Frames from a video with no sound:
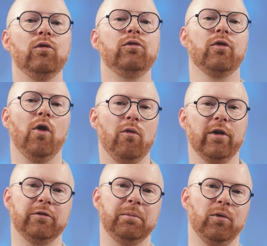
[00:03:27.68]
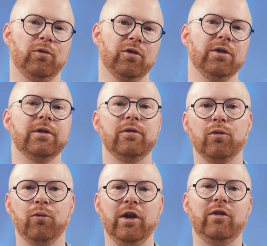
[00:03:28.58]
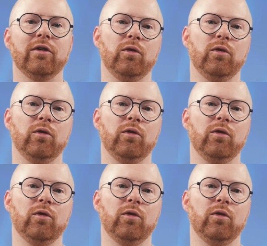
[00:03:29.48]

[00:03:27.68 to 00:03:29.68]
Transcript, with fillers: use overexposure to reach a